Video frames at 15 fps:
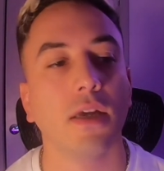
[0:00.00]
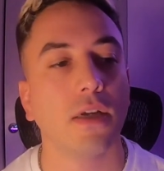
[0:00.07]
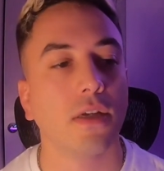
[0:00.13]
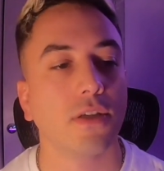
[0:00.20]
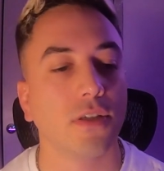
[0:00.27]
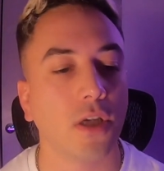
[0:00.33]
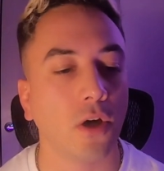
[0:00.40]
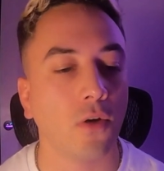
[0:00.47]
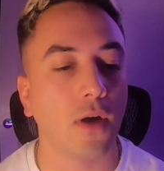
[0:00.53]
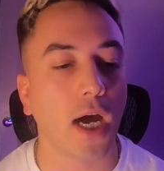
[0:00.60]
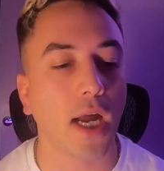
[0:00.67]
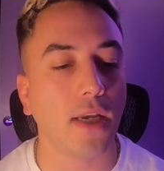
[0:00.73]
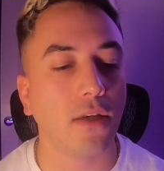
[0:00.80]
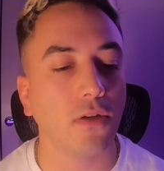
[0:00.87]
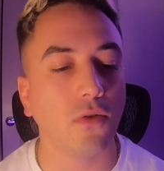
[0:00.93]
So
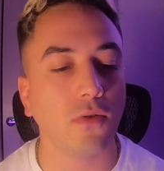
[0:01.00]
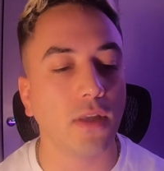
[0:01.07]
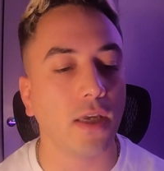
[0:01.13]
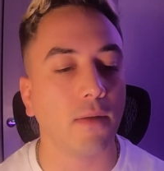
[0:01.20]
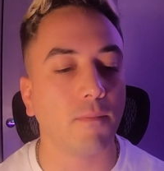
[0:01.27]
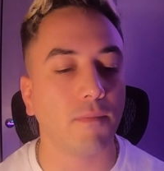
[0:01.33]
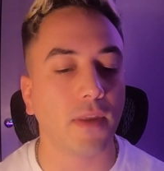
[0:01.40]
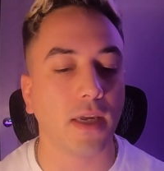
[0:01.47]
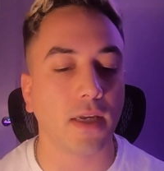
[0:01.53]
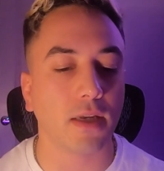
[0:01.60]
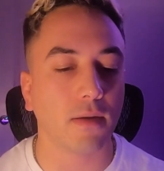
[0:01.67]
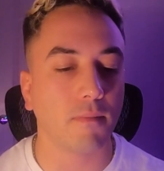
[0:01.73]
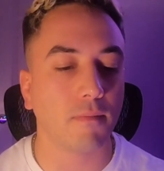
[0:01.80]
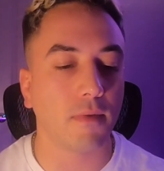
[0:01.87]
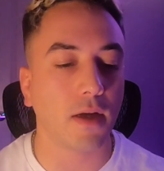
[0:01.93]
I knew that
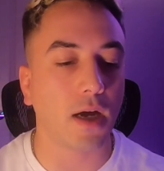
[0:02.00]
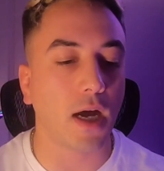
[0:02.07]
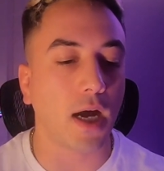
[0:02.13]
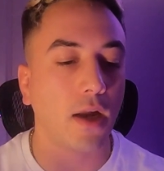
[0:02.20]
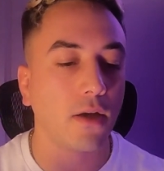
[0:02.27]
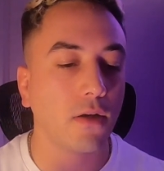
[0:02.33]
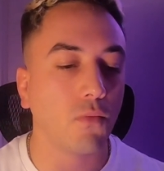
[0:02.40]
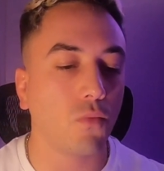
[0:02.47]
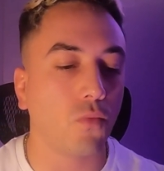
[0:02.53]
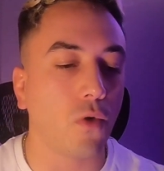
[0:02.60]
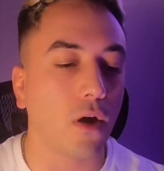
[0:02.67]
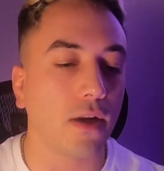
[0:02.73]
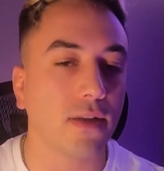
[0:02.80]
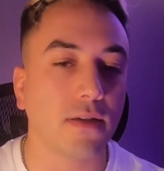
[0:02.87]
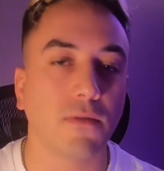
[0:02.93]
like, I
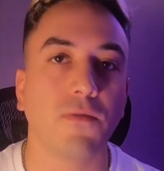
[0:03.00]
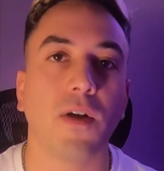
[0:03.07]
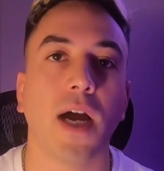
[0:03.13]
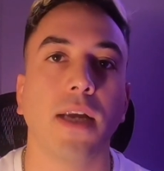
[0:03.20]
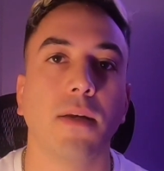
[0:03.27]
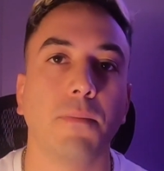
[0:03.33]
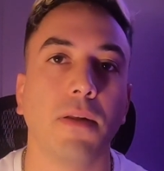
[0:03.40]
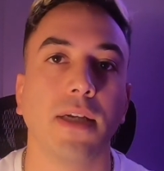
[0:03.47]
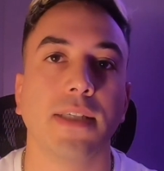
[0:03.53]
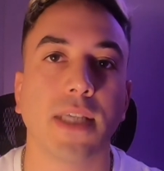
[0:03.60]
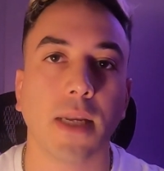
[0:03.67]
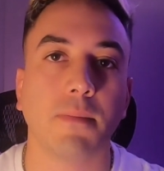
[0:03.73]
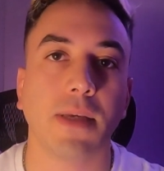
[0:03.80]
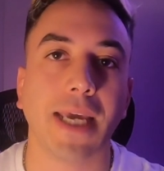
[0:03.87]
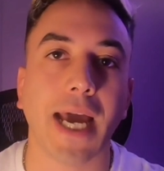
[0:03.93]
wanted to find a place
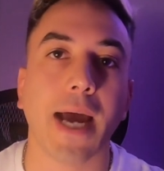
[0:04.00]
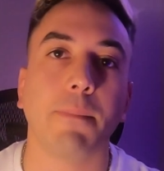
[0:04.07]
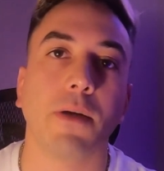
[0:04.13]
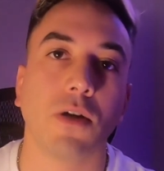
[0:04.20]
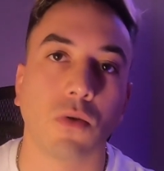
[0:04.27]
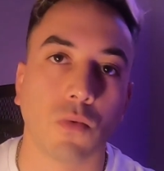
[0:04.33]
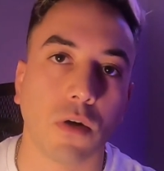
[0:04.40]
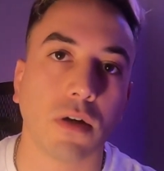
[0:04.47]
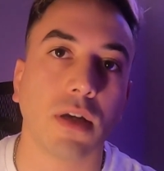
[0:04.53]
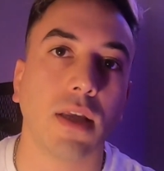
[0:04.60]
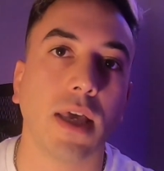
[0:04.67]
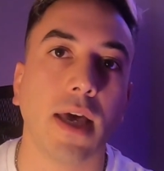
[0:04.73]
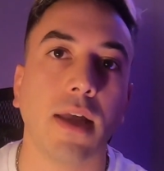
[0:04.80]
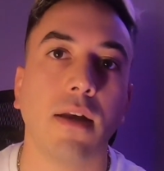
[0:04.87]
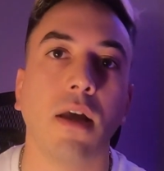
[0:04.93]
I'd be happier
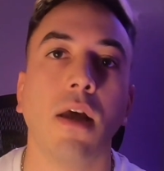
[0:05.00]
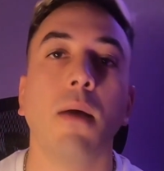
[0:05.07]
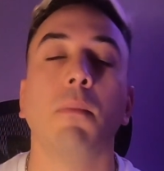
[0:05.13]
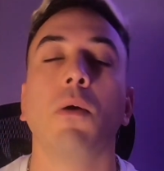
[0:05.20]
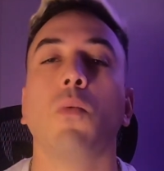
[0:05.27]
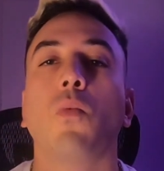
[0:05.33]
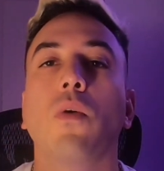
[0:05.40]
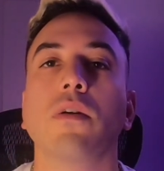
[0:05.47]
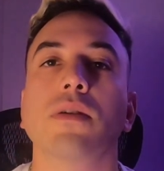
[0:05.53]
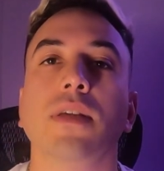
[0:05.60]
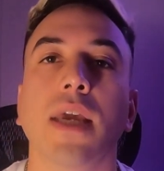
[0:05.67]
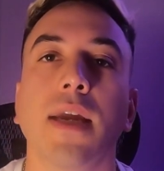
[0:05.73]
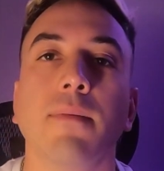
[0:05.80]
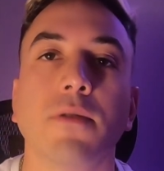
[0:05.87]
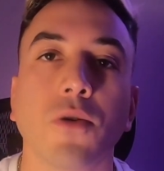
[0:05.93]
working at, but worse
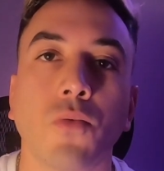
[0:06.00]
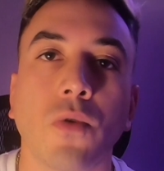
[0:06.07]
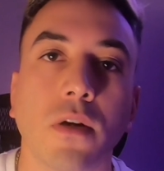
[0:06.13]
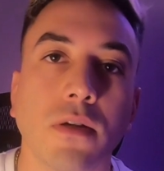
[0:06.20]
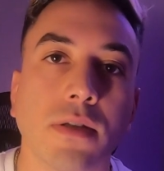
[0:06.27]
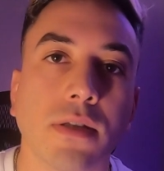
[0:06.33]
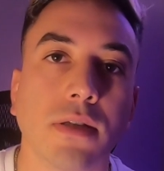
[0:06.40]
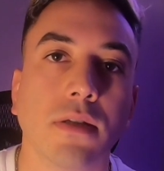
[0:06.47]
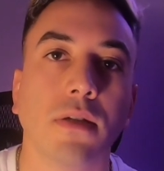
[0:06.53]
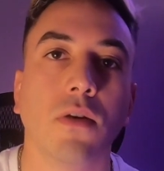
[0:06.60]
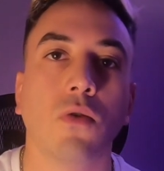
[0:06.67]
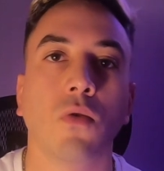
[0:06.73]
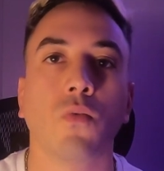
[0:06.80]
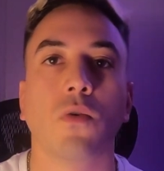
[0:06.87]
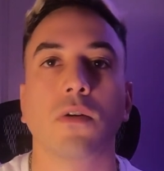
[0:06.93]
came to worse,
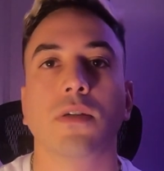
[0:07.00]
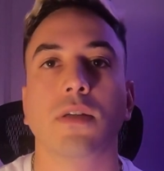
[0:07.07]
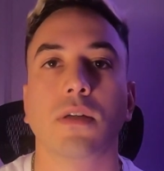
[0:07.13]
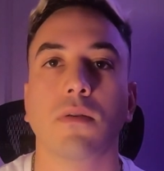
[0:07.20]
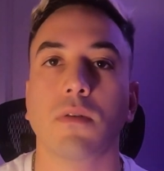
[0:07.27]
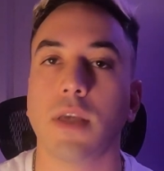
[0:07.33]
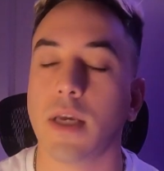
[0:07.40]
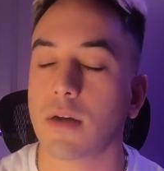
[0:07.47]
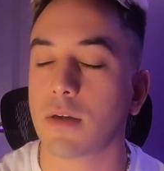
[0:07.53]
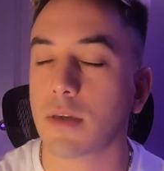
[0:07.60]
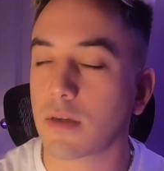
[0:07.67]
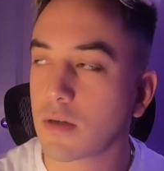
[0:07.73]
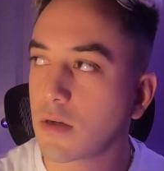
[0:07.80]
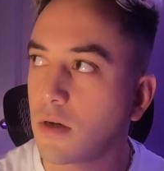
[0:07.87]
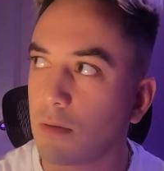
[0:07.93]
or worse, yeah,
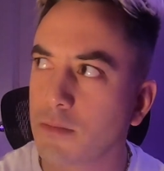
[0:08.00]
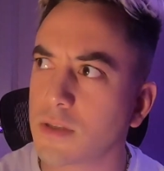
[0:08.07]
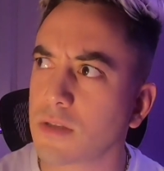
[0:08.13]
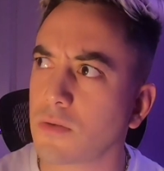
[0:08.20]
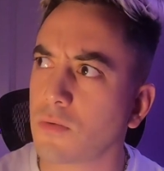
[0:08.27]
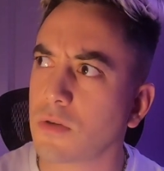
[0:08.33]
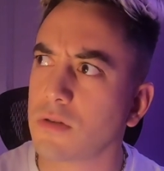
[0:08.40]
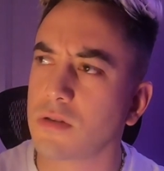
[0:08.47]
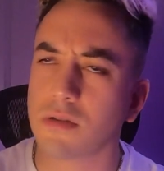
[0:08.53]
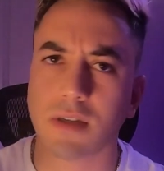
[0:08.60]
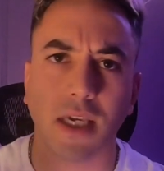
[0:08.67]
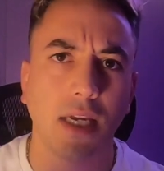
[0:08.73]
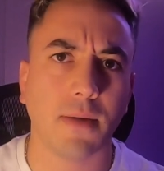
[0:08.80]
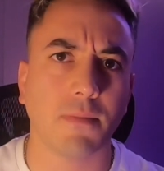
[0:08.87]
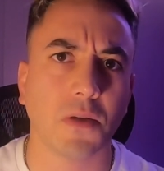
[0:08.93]
comes to worse or
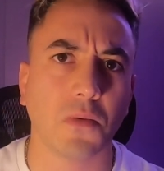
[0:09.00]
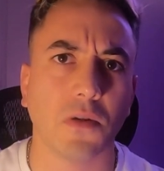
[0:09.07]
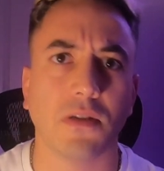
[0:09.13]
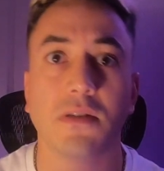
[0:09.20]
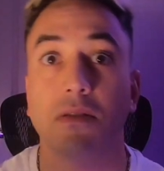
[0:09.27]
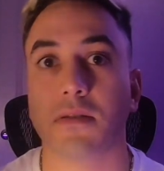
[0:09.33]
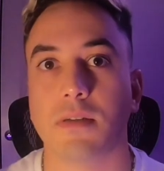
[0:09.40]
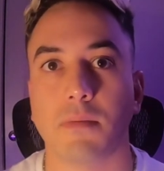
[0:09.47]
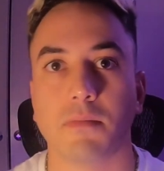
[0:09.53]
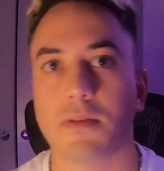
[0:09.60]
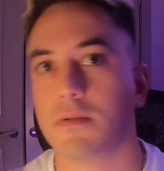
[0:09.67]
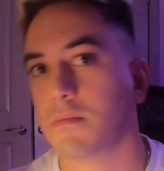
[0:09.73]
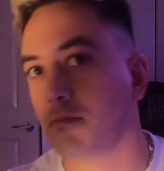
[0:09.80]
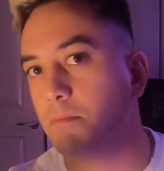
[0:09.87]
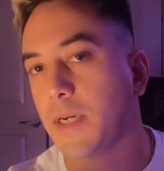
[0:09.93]
came to worse,
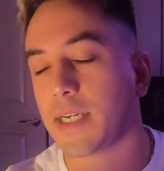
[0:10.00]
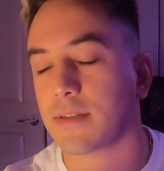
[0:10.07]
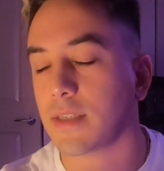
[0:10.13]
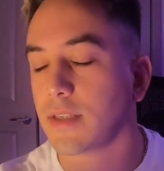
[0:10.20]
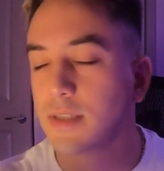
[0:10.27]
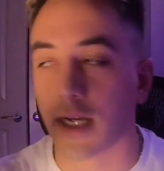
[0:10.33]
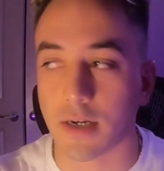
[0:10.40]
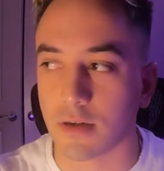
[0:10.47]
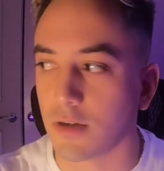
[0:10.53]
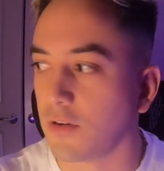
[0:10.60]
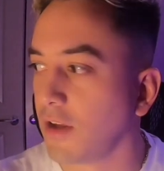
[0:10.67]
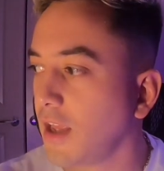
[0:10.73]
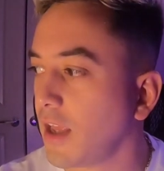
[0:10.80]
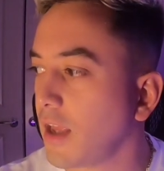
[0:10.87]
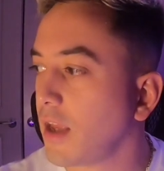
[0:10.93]
past tense, I don't
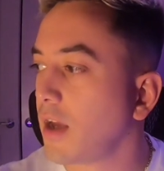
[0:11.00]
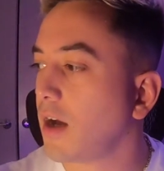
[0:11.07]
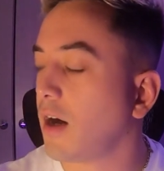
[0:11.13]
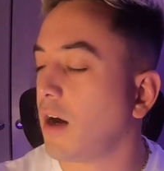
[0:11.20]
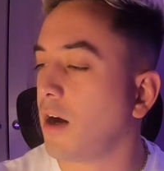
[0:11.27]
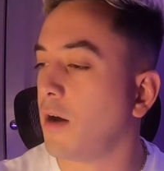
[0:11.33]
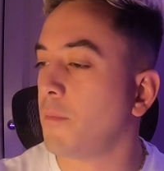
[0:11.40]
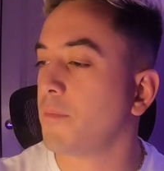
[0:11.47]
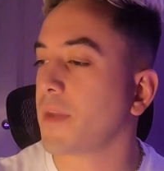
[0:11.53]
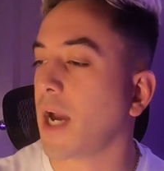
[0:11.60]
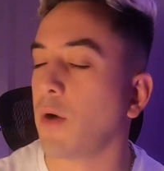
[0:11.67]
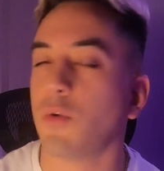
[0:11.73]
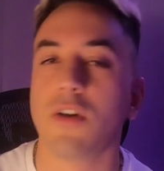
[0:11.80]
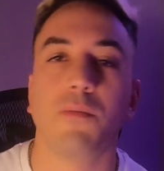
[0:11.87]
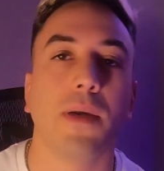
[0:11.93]
know.
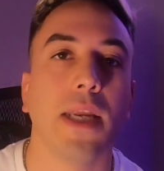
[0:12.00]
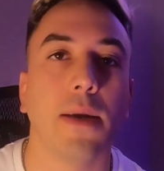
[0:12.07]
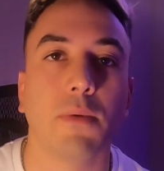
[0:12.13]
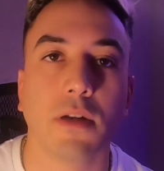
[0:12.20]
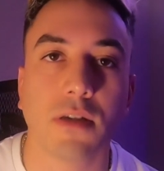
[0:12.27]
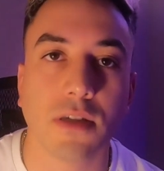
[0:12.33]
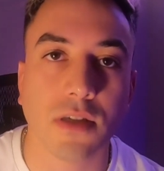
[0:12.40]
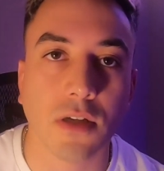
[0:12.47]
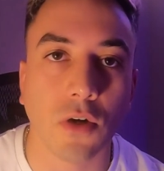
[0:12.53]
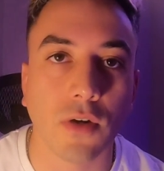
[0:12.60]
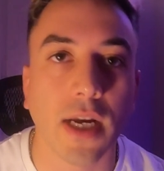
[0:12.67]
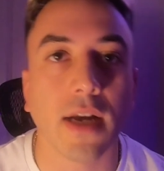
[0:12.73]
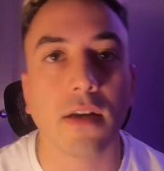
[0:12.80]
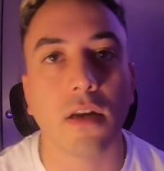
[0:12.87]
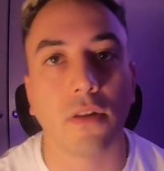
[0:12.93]
I would have been able to just go
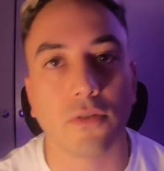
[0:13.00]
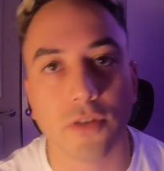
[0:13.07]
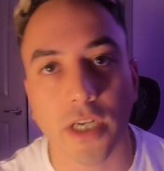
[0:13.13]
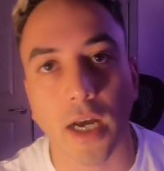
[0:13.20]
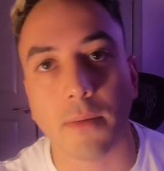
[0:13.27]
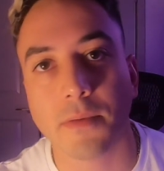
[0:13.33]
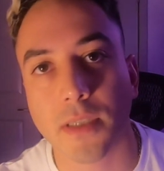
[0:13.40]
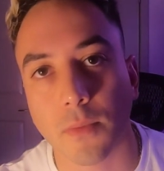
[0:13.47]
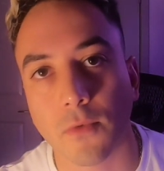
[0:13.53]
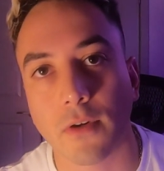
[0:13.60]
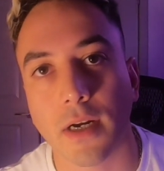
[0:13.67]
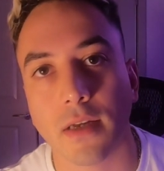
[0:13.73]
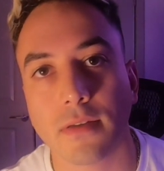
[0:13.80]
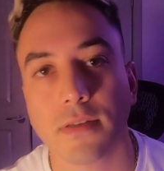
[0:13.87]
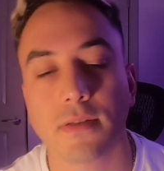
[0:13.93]
get another job
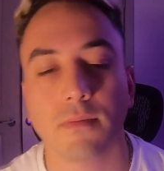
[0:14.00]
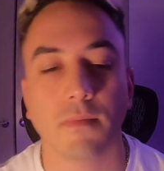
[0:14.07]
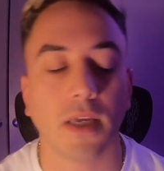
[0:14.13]
somewhere else.